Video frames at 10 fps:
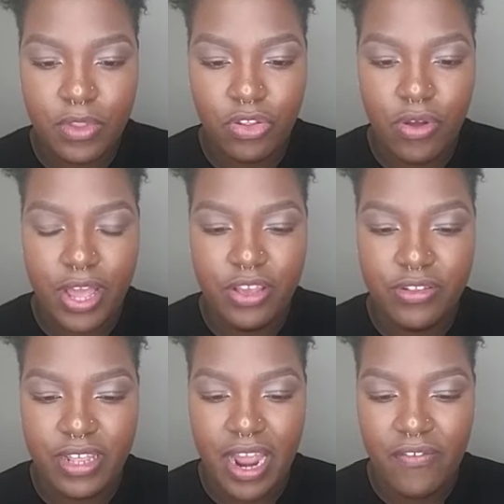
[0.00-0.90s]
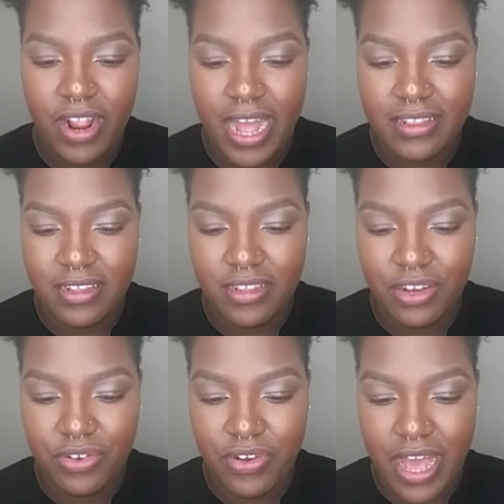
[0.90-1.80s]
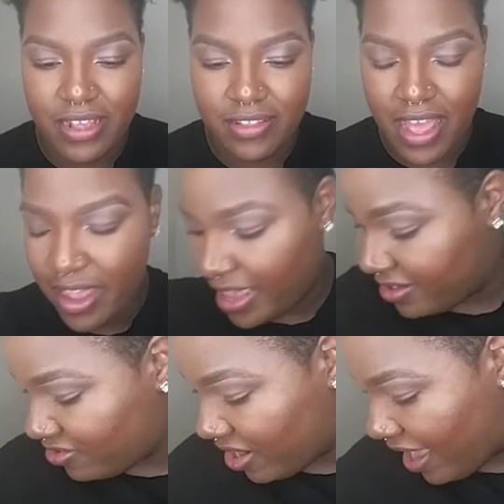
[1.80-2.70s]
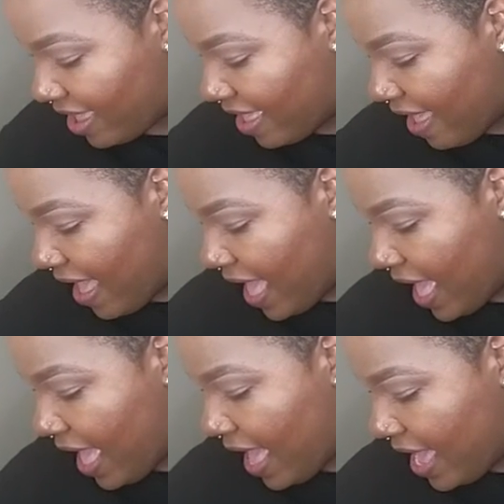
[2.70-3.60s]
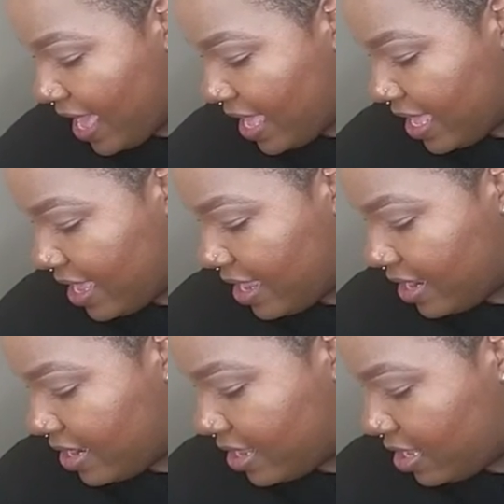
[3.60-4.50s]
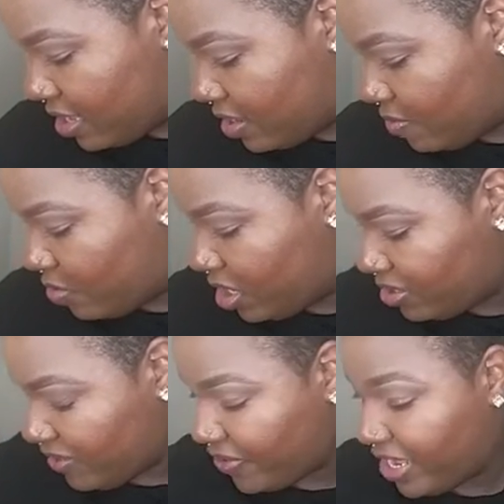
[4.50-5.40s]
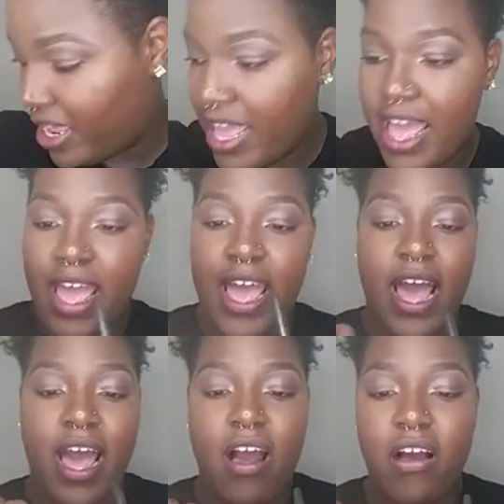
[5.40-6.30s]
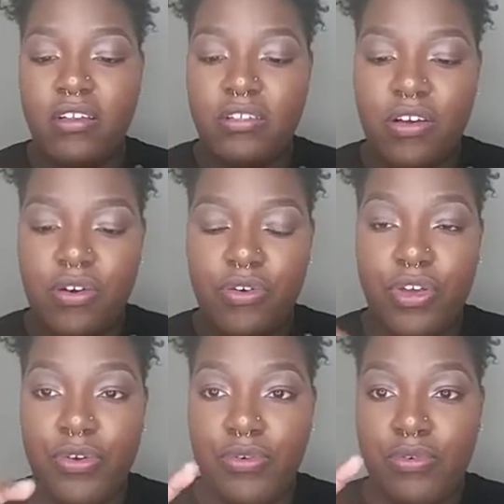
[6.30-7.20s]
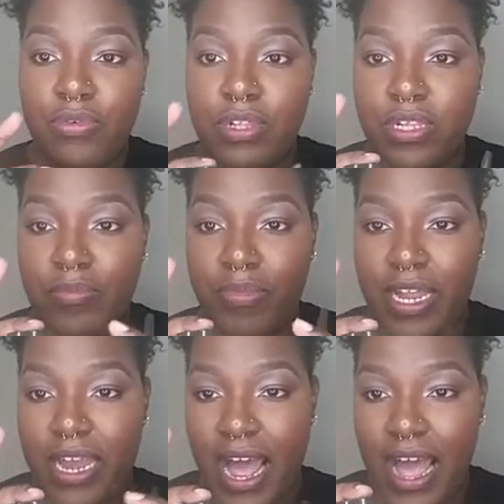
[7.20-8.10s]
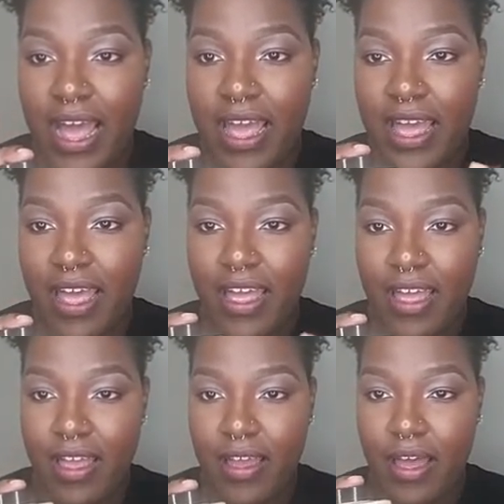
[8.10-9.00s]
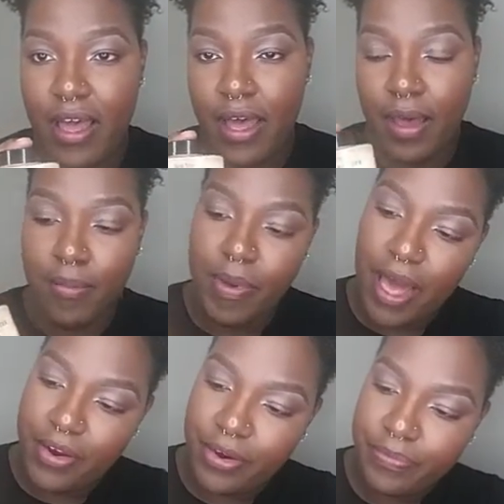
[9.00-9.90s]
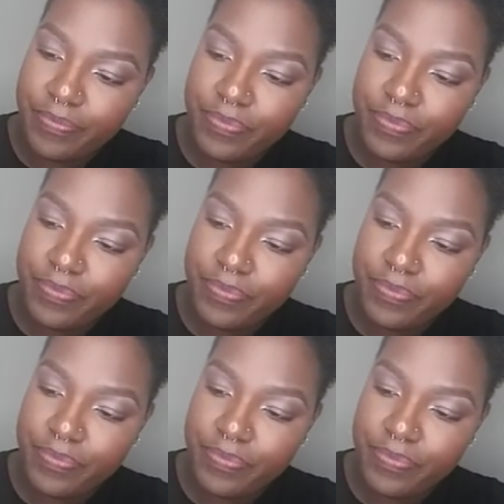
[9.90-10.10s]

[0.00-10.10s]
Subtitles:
So I use it. I forgot to tell you guys that yesterday. And what else I forget? I also use Ben Nye powder,